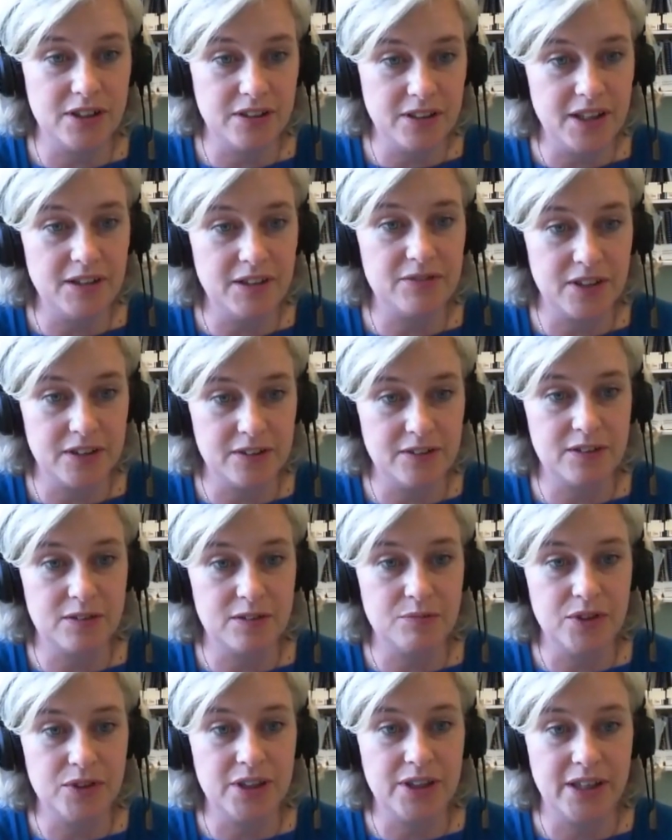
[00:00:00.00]
And they've done
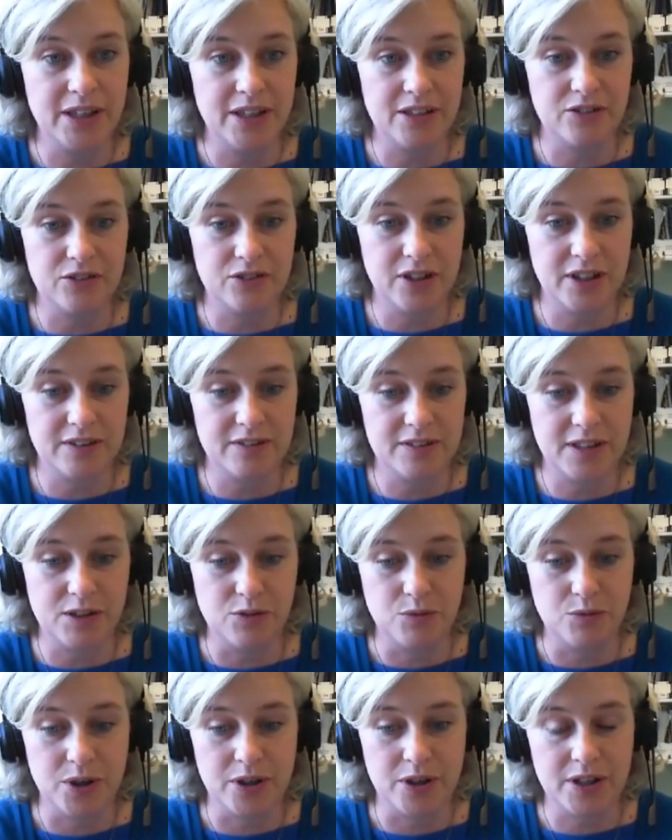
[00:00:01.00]
some really
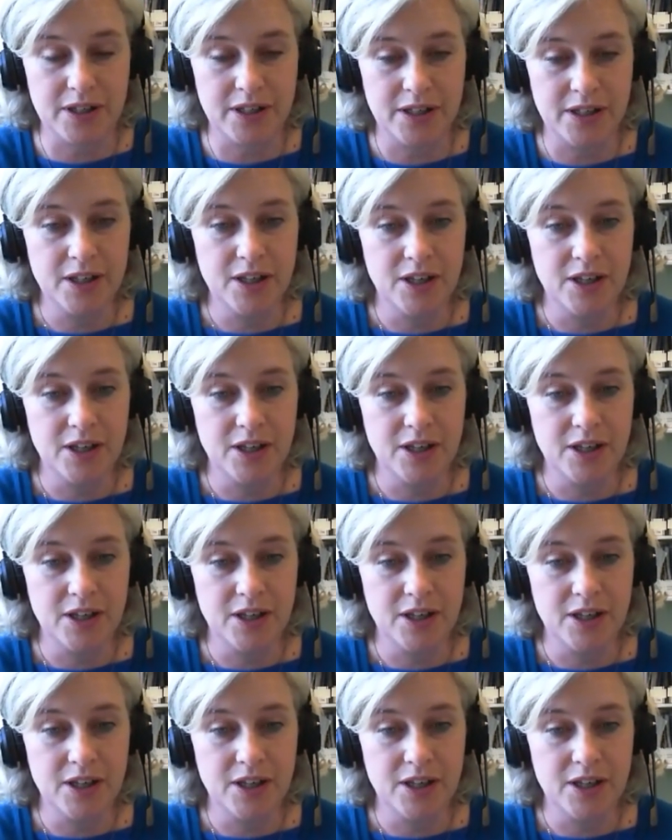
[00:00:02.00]
interesting work,